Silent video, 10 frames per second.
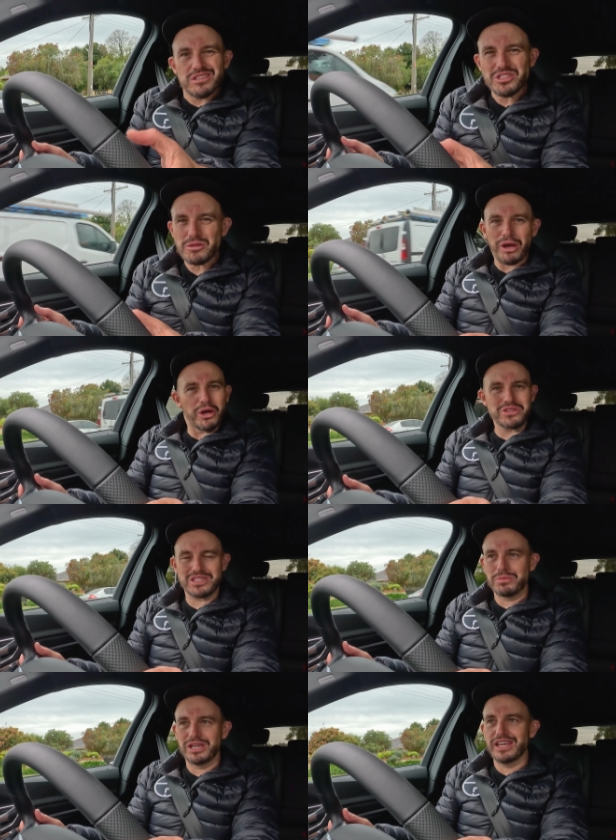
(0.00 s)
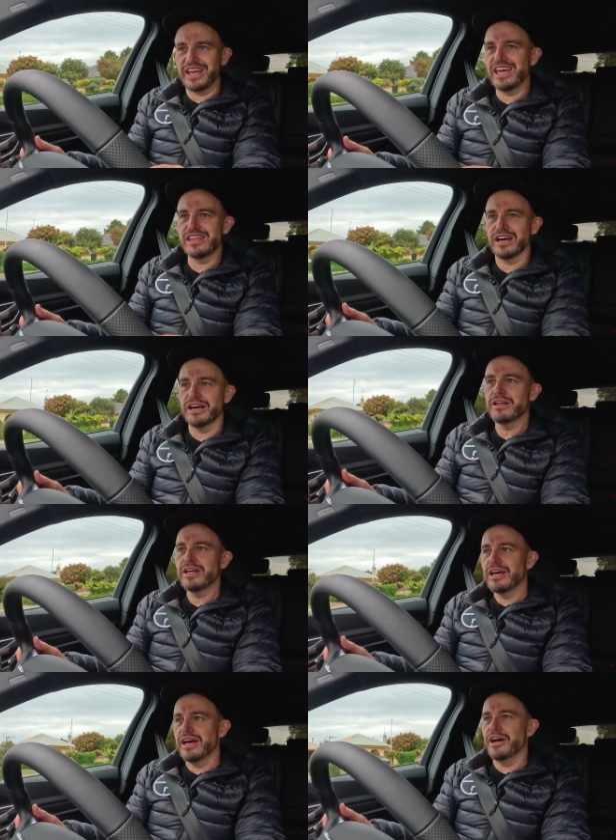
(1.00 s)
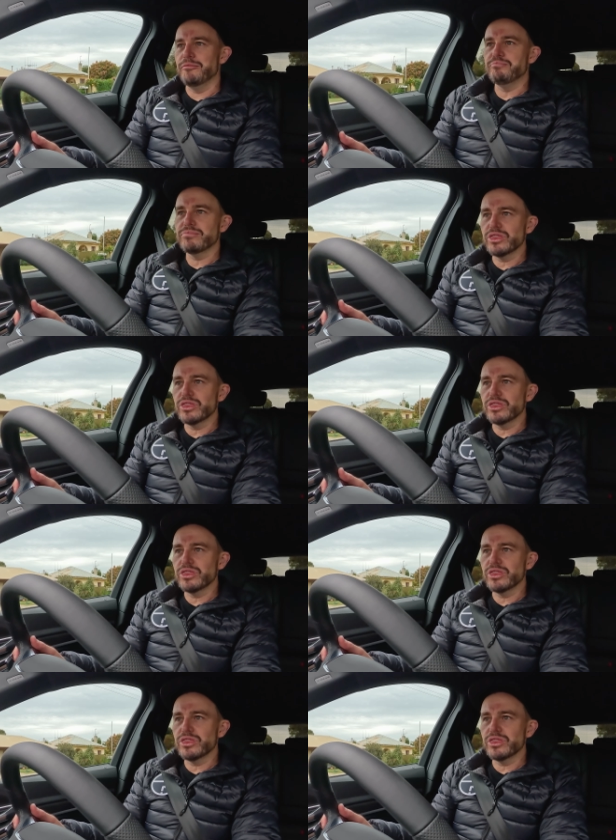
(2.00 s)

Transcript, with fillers: not supposed to be either. Um,